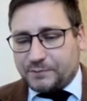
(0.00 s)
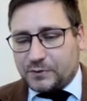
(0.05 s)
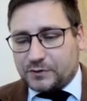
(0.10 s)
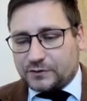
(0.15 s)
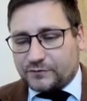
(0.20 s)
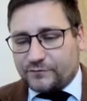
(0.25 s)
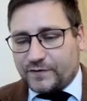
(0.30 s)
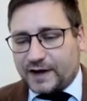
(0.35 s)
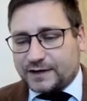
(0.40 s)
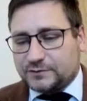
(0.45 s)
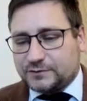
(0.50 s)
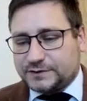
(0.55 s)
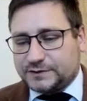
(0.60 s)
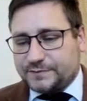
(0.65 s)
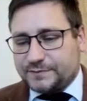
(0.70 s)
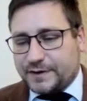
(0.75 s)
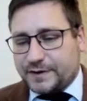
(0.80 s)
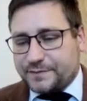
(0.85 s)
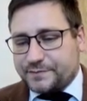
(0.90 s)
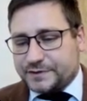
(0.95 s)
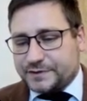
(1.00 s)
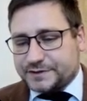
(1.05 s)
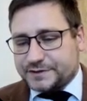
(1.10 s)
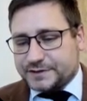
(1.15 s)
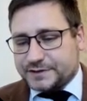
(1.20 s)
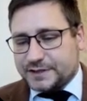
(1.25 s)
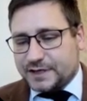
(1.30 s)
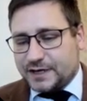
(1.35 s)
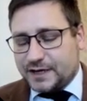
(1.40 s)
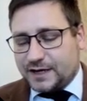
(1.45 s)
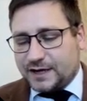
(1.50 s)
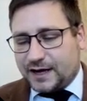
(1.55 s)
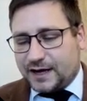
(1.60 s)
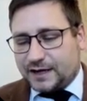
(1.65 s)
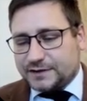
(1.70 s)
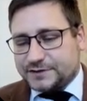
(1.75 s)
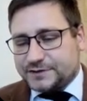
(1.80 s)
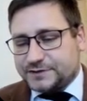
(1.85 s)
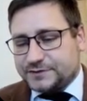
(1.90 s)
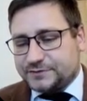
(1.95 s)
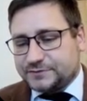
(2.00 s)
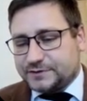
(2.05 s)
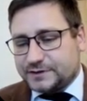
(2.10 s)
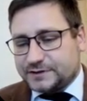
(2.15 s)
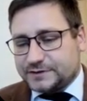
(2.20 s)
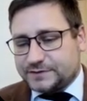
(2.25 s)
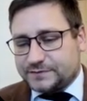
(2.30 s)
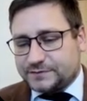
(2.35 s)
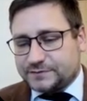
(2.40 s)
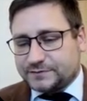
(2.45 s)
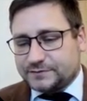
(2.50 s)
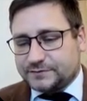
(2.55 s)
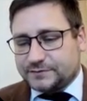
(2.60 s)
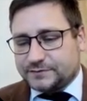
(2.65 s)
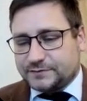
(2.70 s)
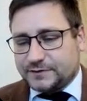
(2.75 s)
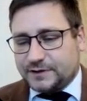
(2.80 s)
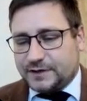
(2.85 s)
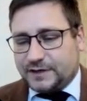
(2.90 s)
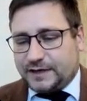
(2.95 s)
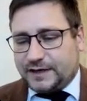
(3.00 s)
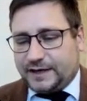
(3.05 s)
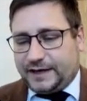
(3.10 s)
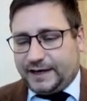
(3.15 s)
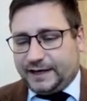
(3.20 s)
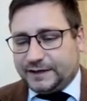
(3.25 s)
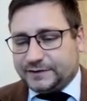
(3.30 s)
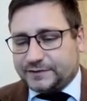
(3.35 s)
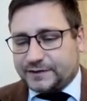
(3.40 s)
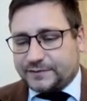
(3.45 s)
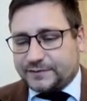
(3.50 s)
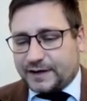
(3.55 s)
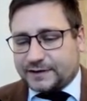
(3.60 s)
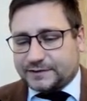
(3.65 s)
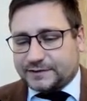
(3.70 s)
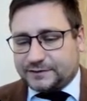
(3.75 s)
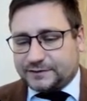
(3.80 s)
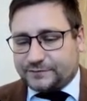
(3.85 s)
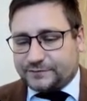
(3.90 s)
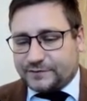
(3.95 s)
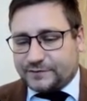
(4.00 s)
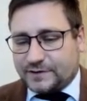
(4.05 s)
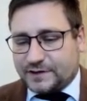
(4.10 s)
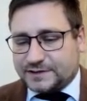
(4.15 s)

among faculty members and students through interactive